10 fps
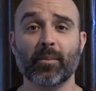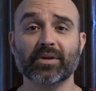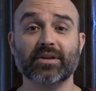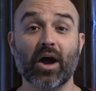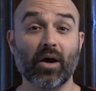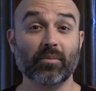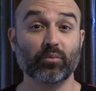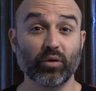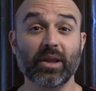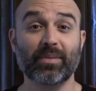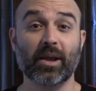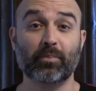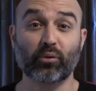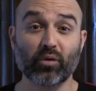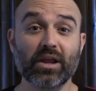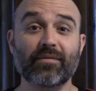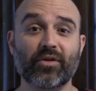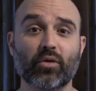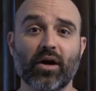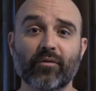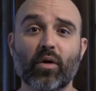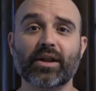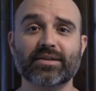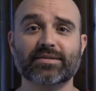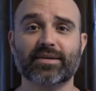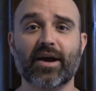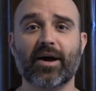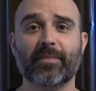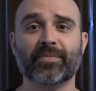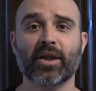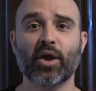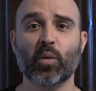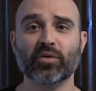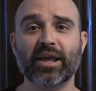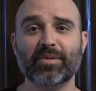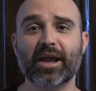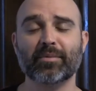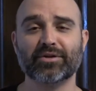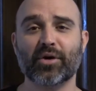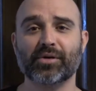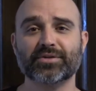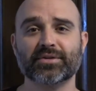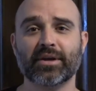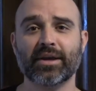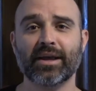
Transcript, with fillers: but to really be a preview of what is to come when they become adults.